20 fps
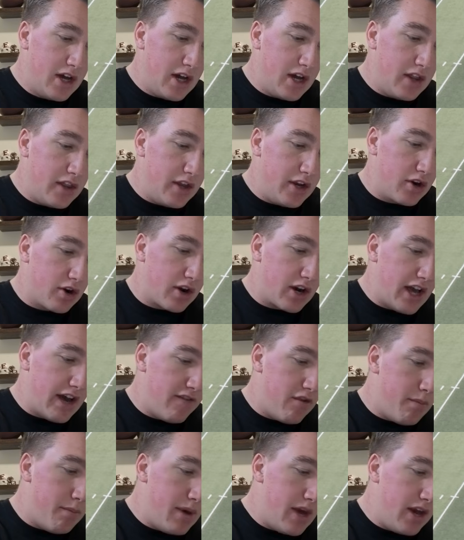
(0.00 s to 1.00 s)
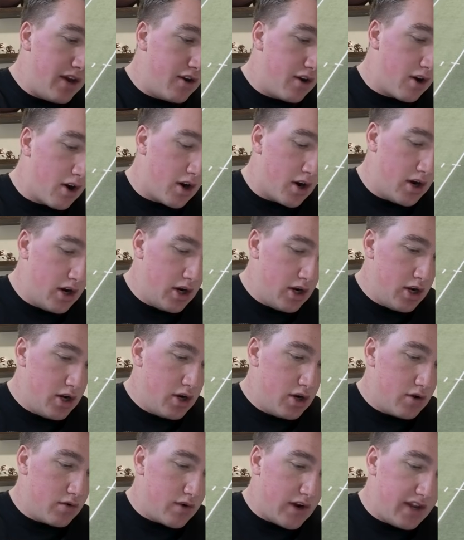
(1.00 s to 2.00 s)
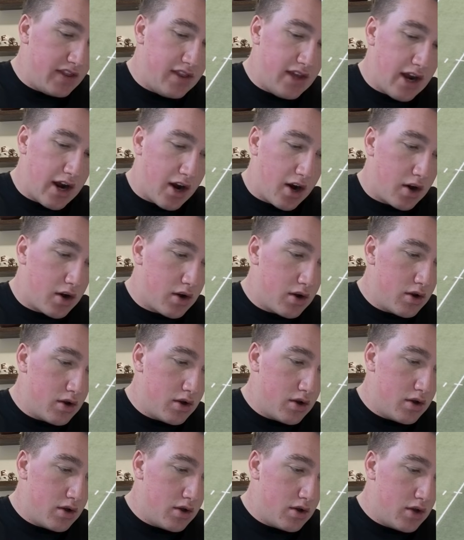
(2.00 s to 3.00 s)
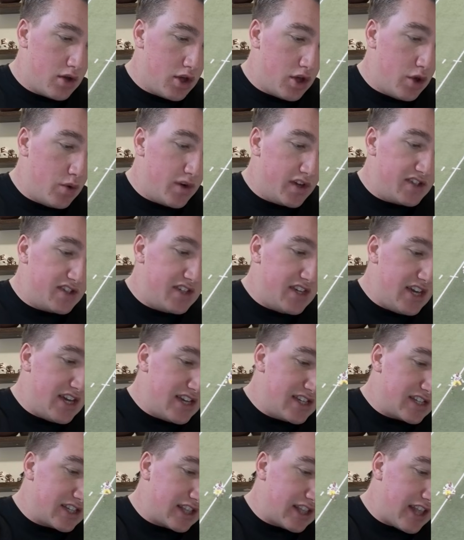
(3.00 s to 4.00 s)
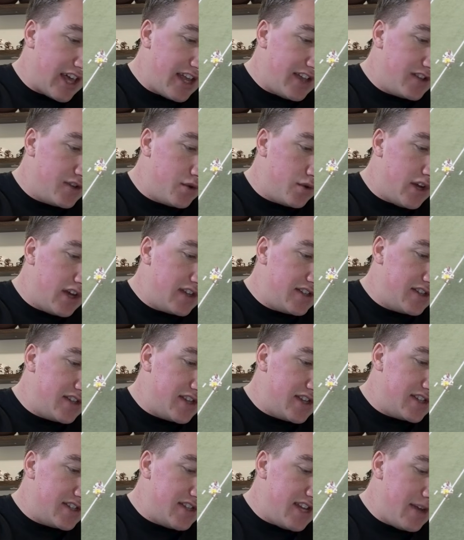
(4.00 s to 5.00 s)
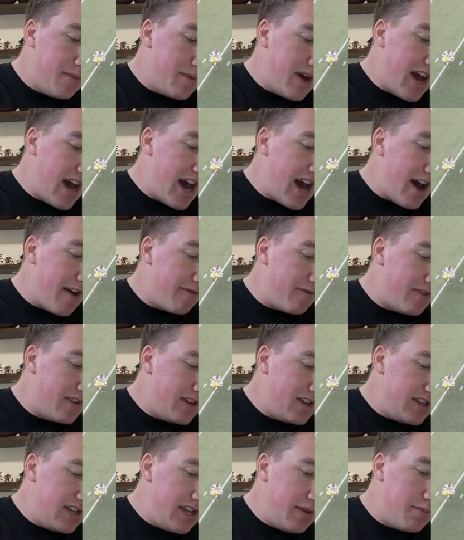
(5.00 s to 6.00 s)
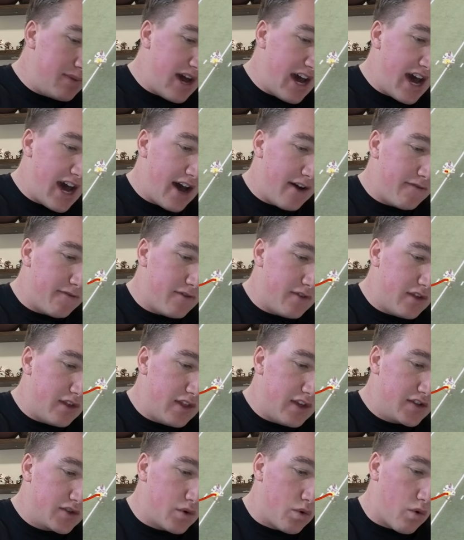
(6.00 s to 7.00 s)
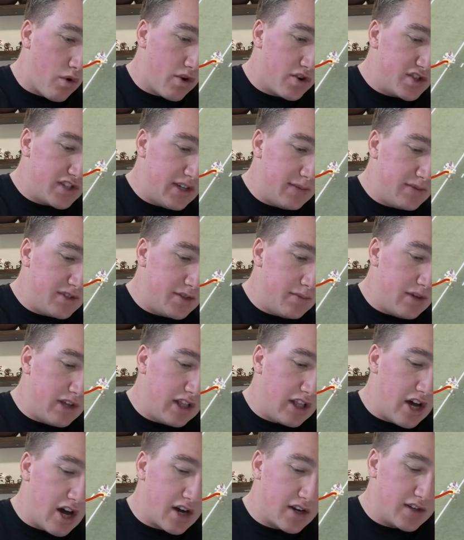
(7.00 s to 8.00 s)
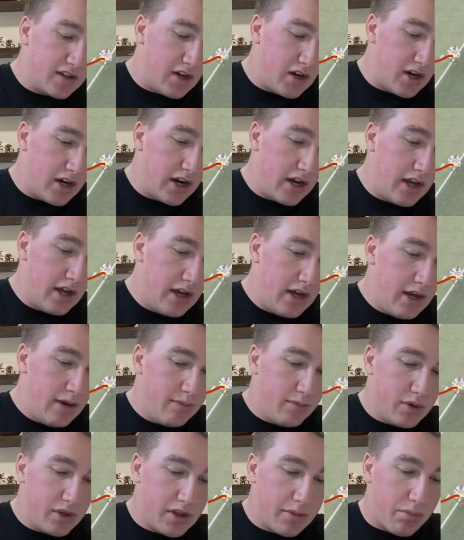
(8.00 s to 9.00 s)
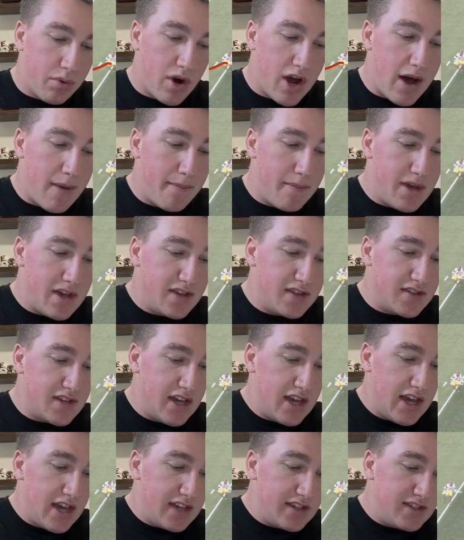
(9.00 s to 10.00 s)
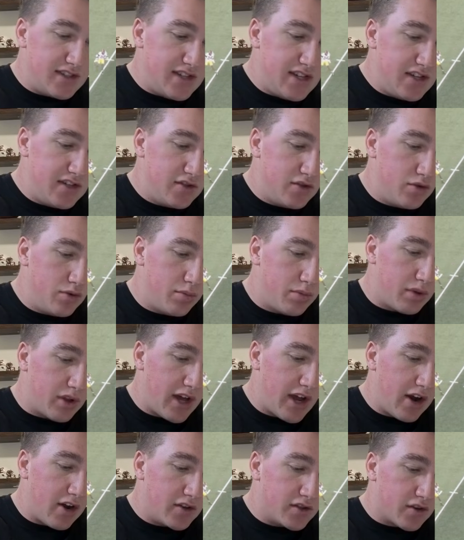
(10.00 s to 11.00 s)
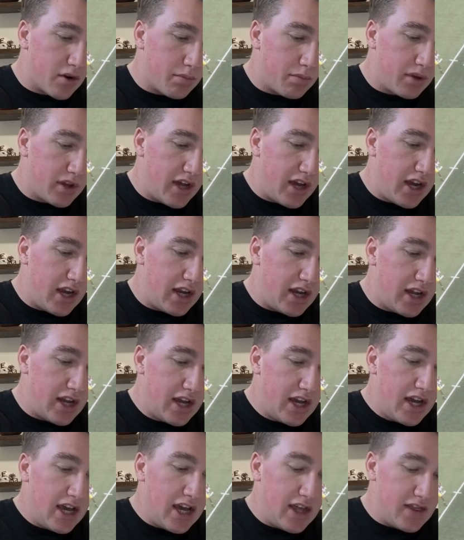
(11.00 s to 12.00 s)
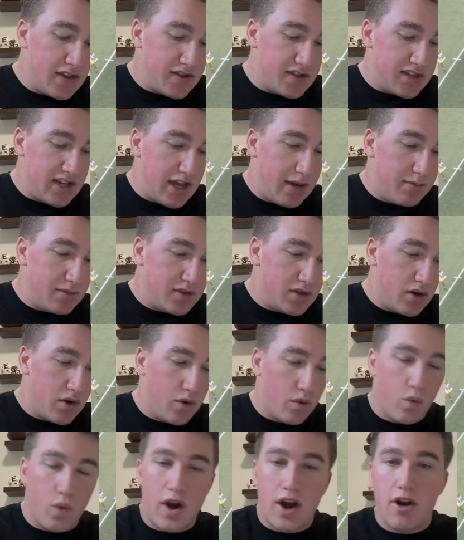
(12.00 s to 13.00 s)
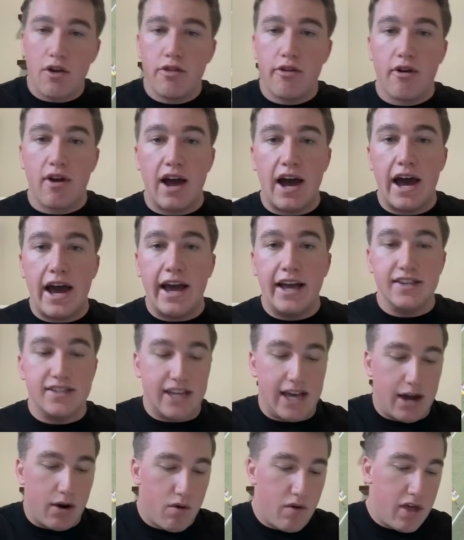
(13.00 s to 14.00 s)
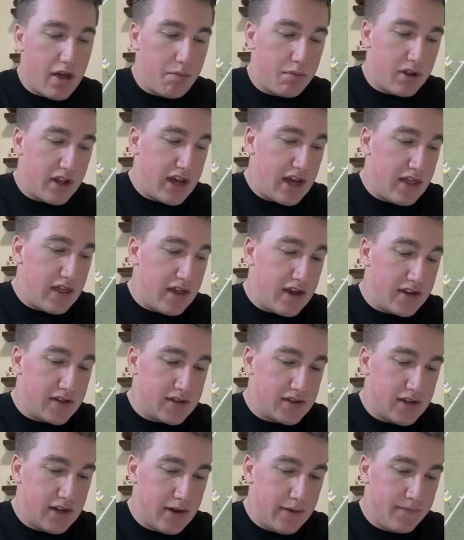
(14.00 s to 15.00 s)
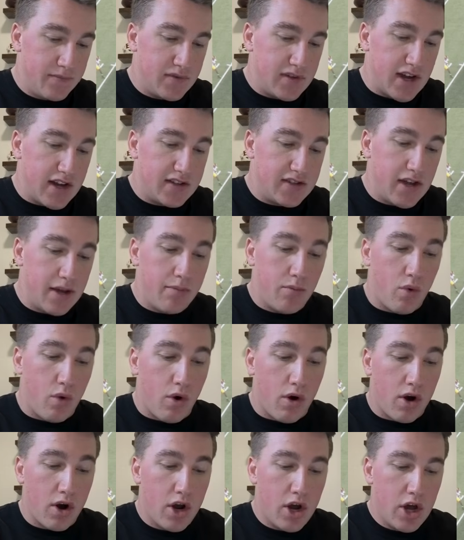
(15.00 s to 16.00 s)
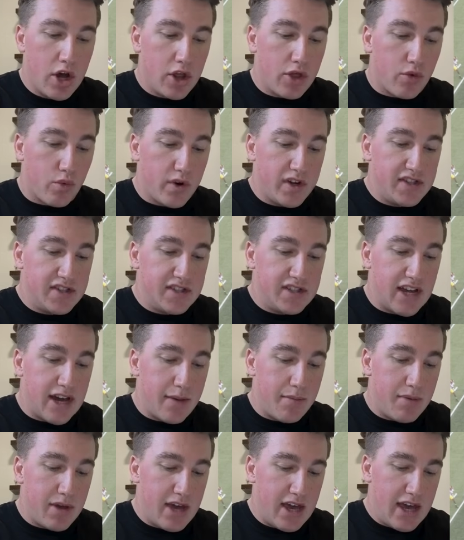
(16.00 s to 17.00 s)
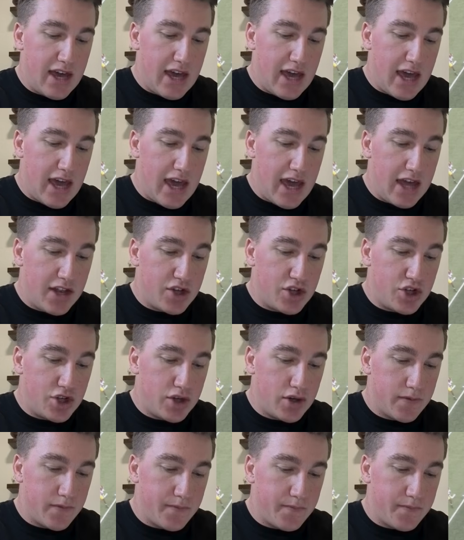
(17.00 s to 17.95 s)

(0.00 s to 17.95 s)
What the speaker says: and then you're going to have a bender right there. USC is late to get to this deep half. This corner seems to be locked on. But the problem is these 2 players are playing in the same zone. Where are their eyes? How are they playing this? Dante Moore, 3-step hitch,